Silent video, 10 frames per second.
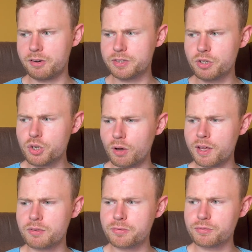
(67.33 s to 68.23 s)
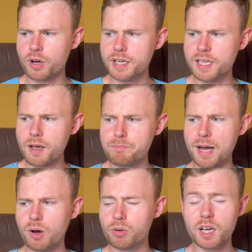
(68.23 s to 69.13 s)
I think I got there on the Friday
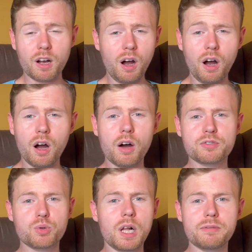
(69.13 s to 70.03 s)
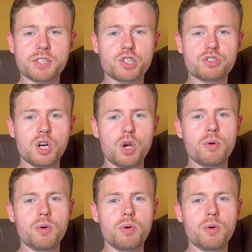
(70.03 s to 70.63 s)
about like half twelve-ish or so.